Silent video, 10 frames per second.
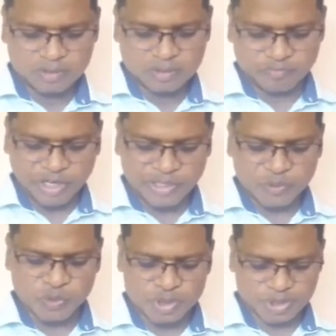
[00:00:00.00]
We
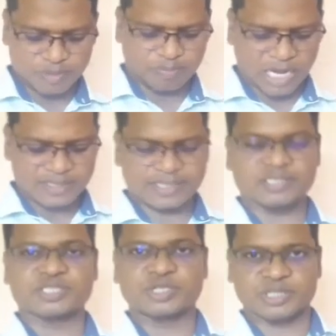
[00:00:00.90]
use the past
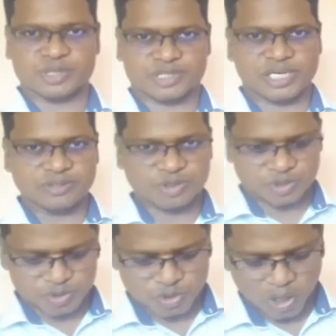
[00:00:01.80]
continuous tense
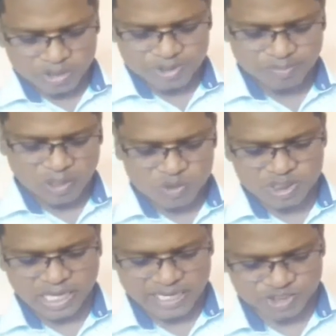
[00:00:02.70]
to talk about
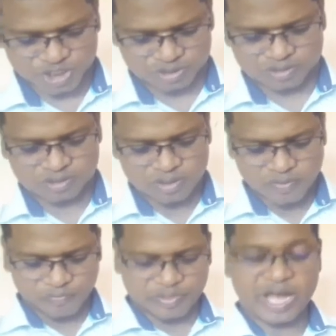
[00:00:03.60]
an action
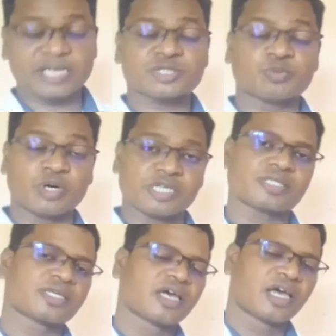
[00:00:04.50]
that
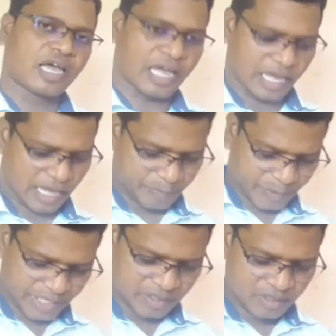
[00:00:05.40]
was
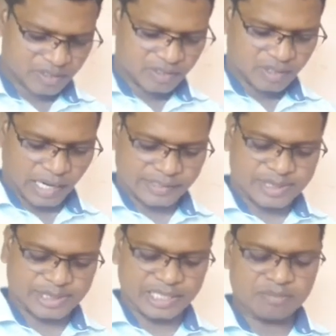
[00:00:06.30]
happening
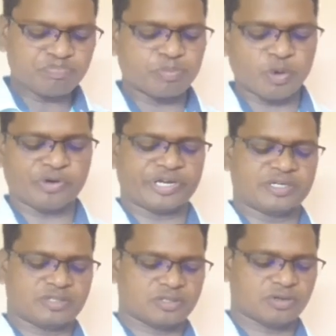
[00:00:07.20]
at some
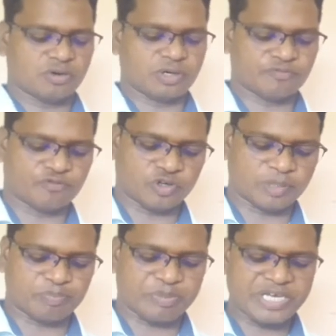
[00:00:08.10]
point or for
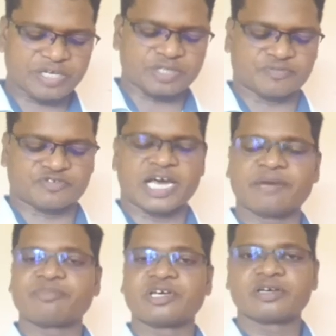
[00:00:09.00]
a period of
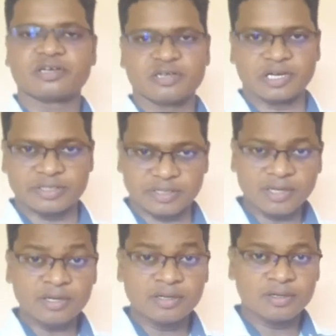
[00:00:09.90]
time in
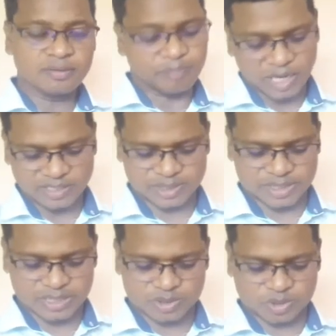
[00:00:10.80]
the past.
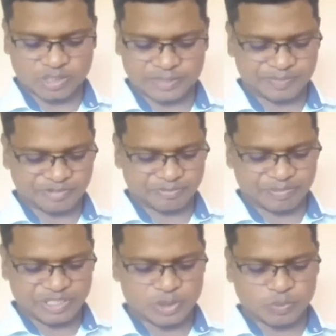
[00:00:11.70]
So let me
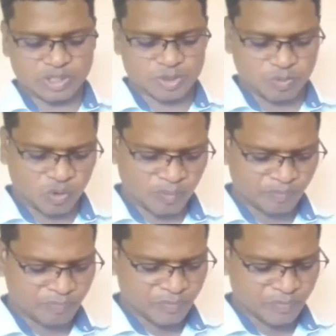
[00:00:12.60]
repeat once more.